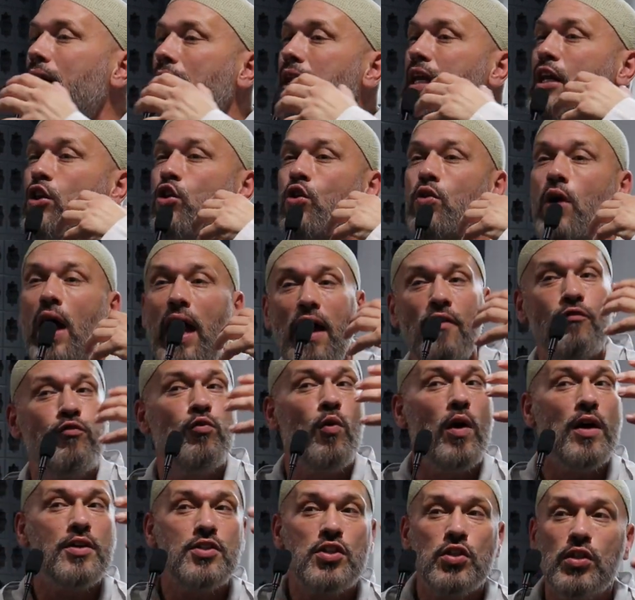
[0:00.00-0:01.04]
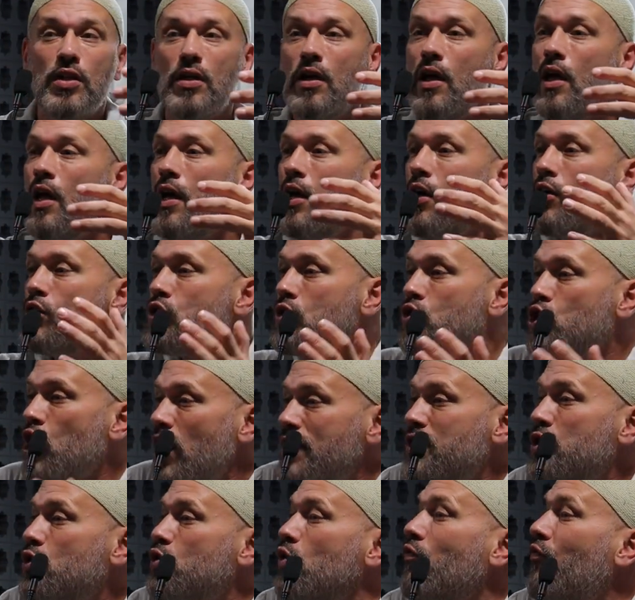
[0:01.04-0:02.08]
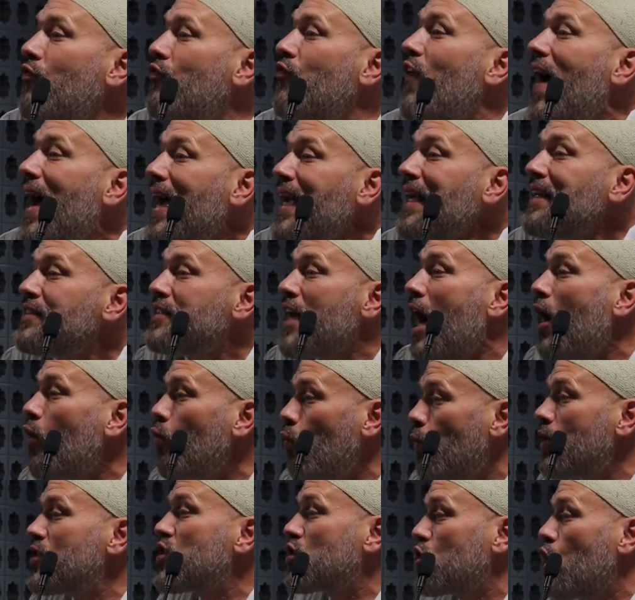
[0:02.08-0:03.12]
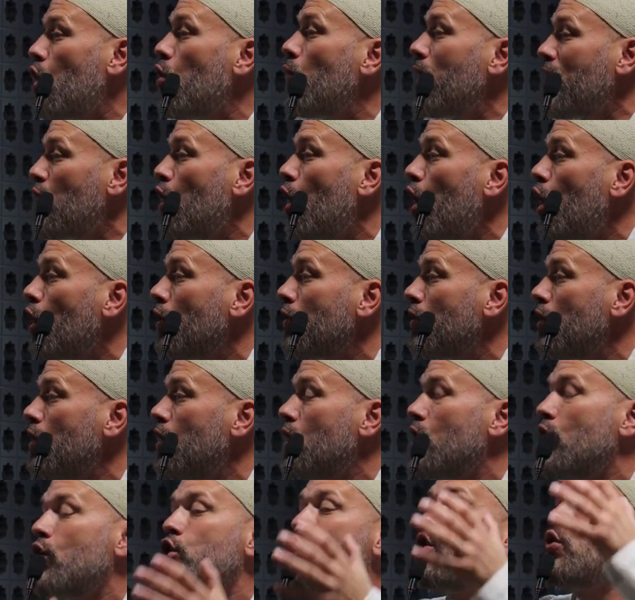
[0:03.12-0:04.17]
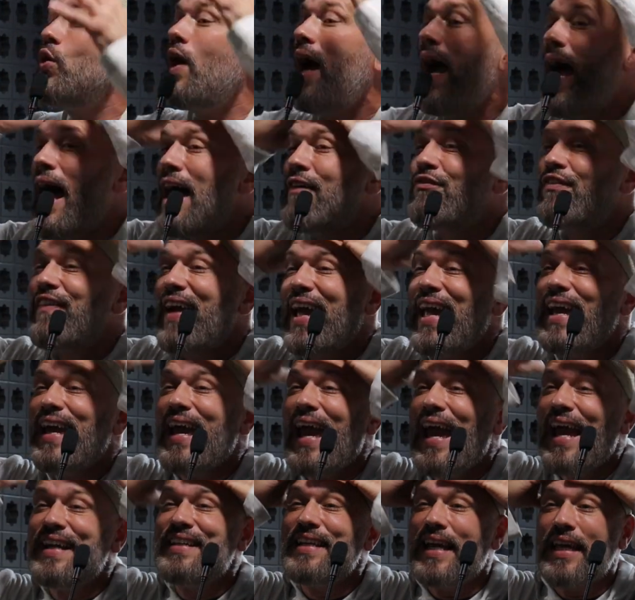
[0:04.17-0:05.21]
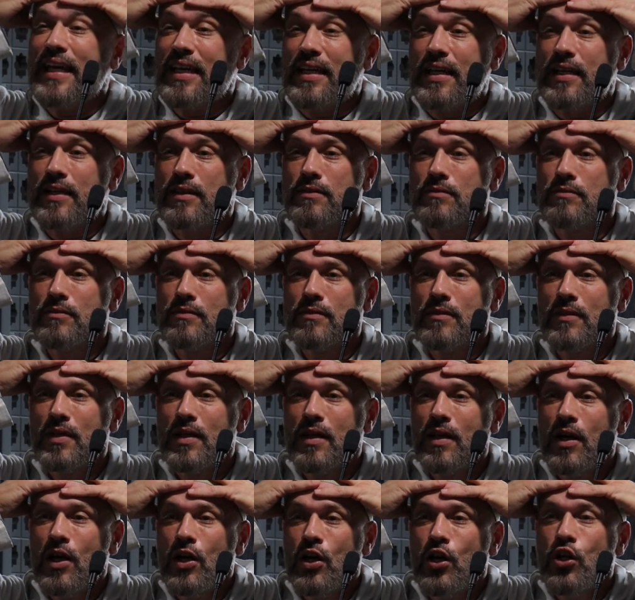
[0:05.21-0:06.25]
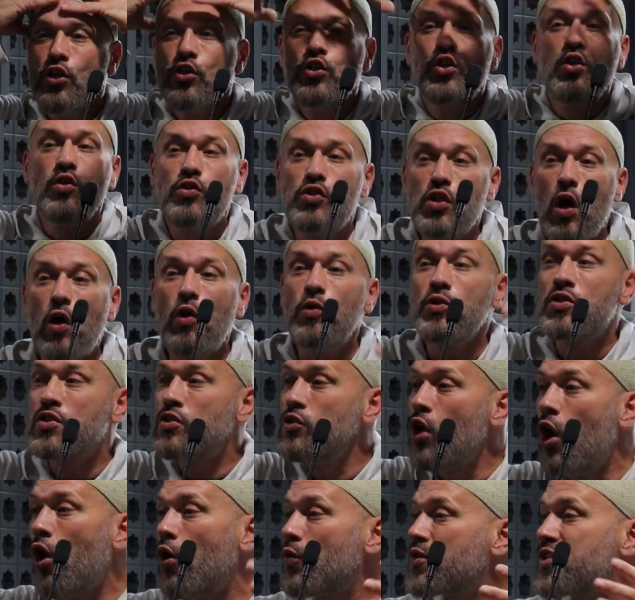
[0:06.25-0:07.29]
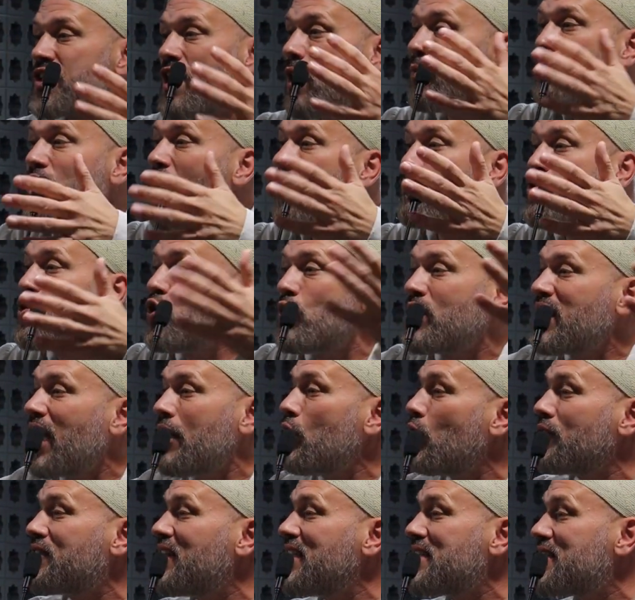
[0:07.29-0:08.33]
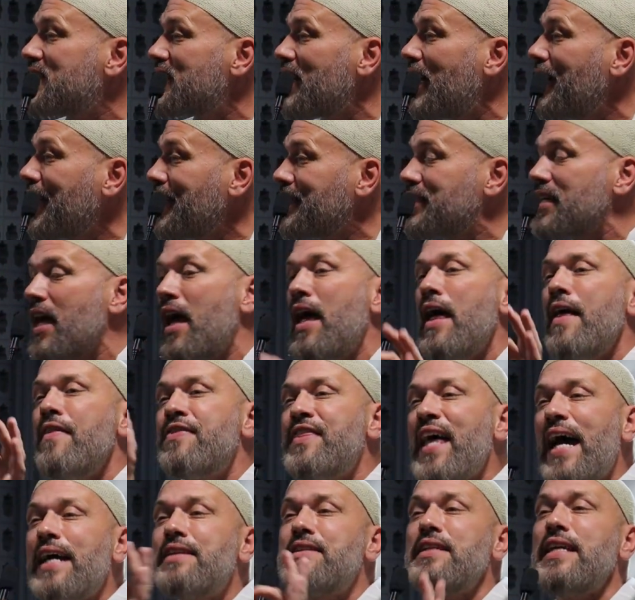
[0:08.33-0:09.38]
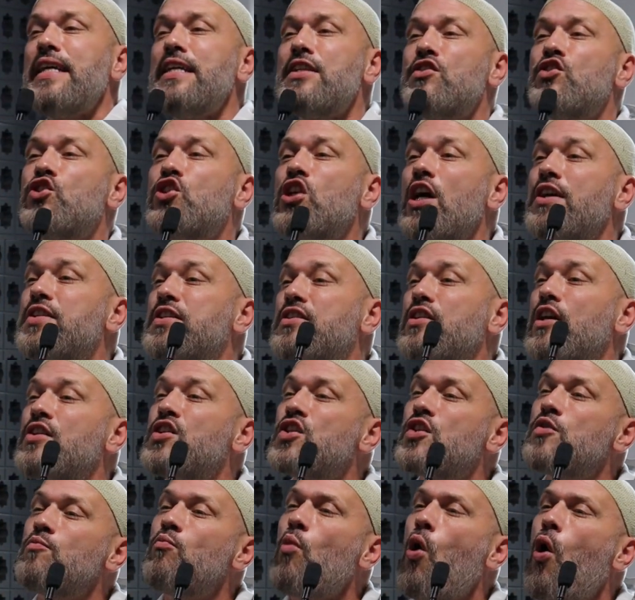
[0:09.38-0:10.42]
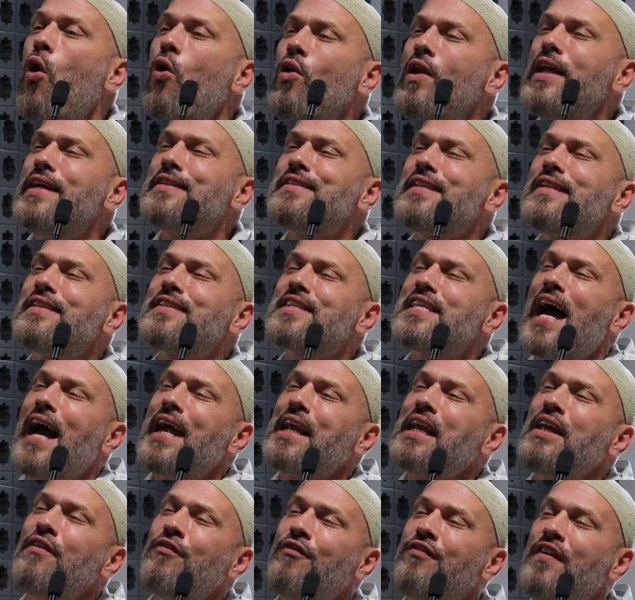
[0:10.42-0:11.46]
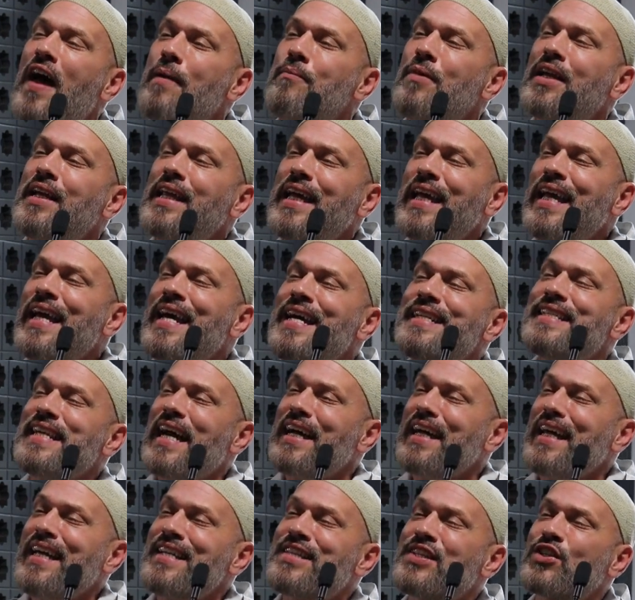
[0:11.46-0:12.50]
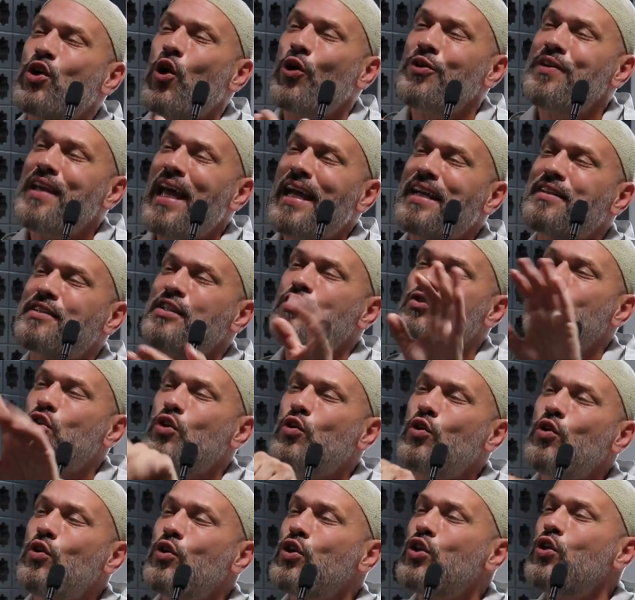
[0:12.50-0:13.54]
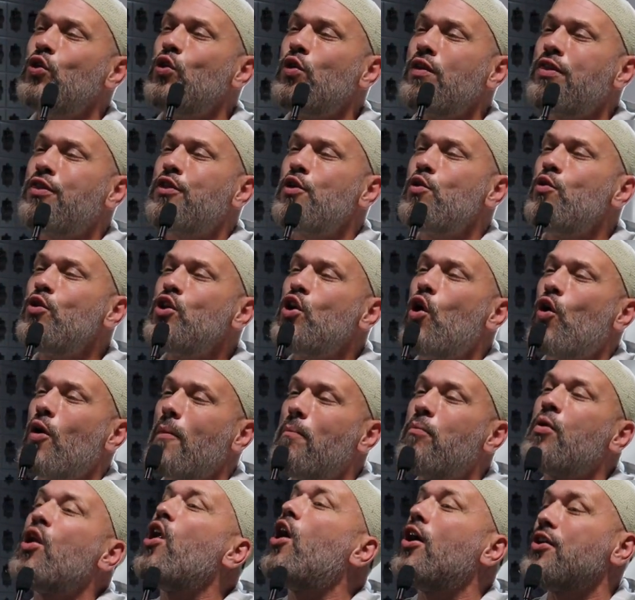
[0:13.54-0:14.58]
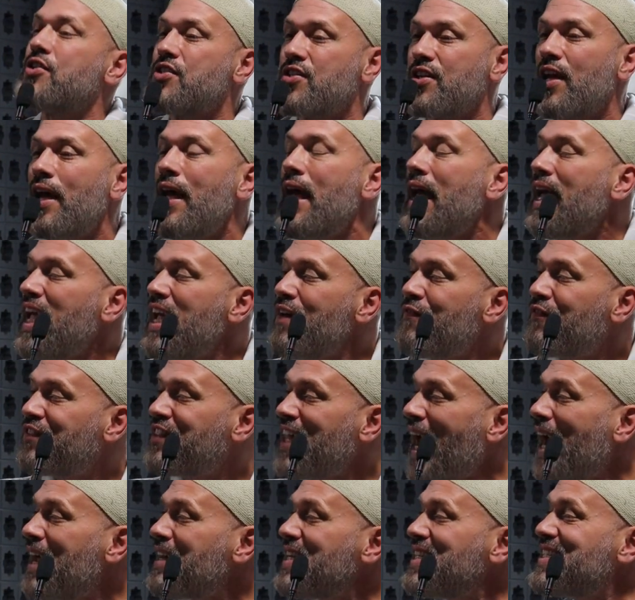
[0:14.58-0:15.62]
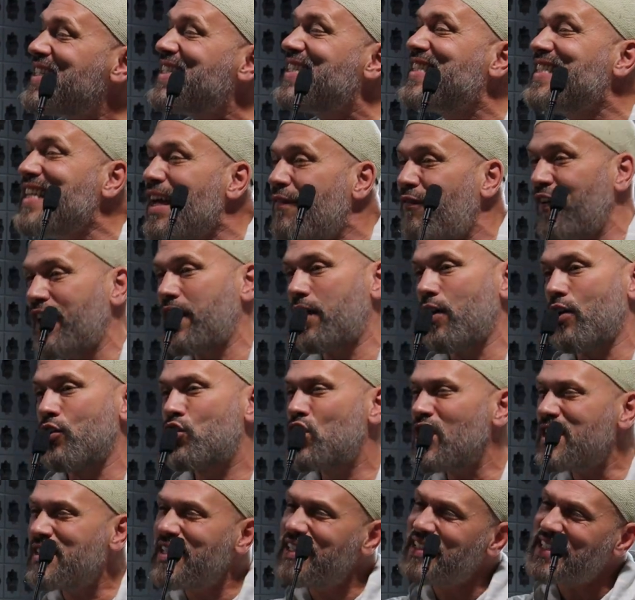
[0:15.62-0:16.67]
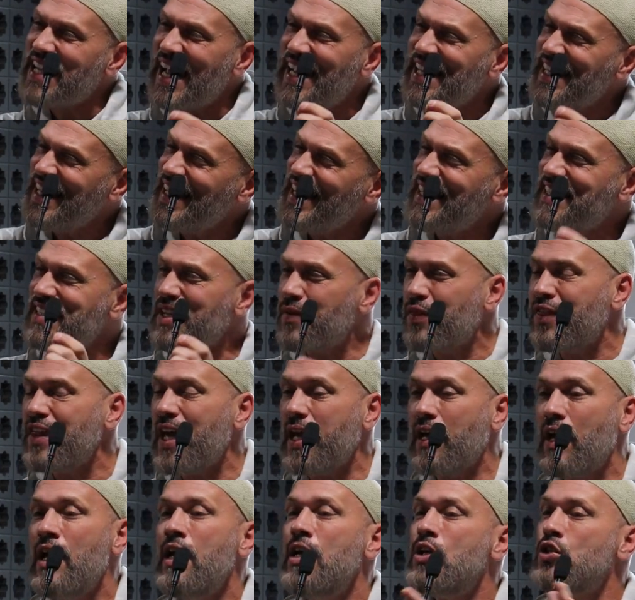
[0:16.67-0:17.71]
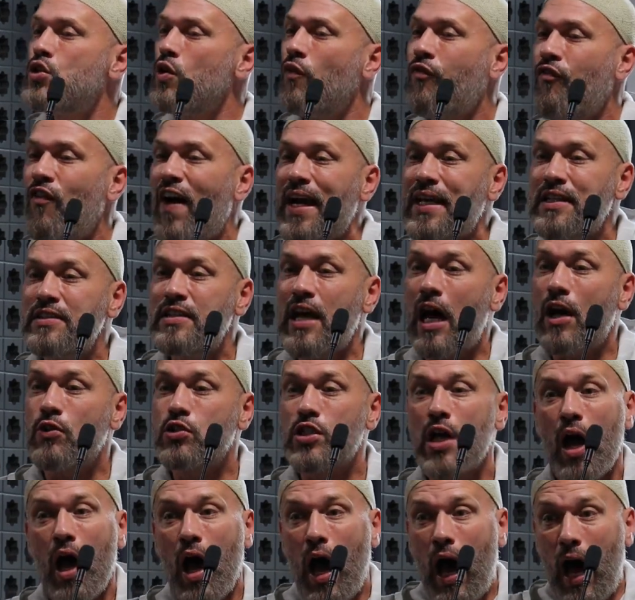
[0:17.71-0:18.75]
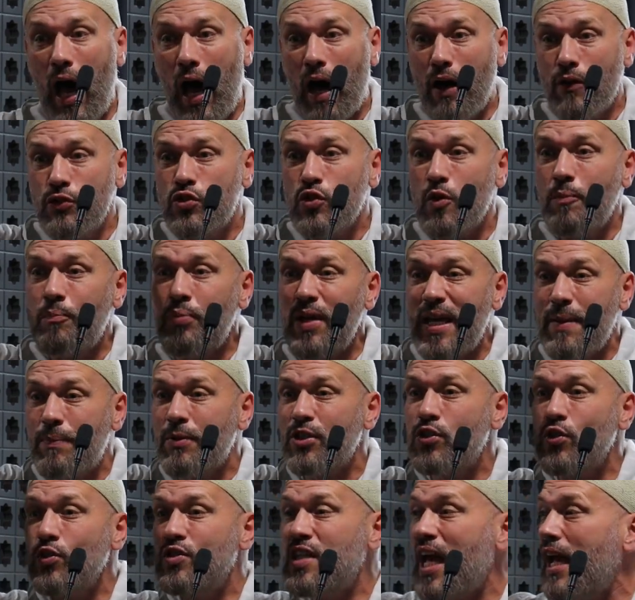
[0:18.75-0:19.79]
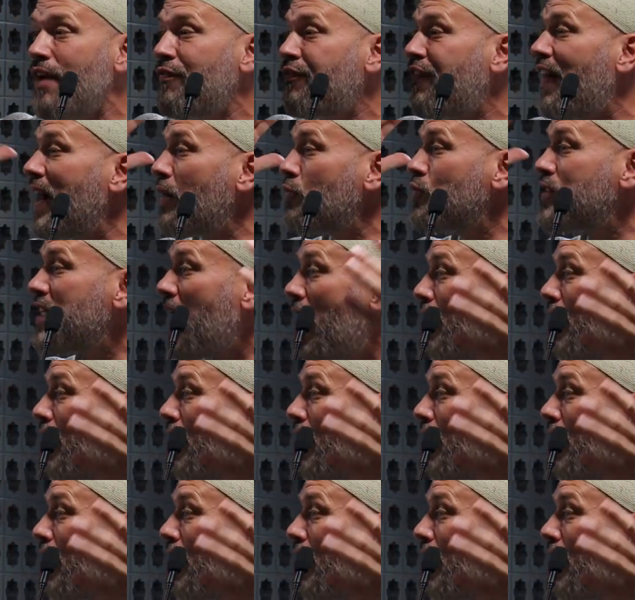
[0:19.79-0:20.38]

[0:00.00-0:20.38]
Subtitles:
yet you have what? Just to find out what's going on, you have a headache. You don't know, sometimes you cannot decide. That is just a small little tiny family that is connected to you through your blood. If that is difficult, just a tiny little thing to find out, how do people today find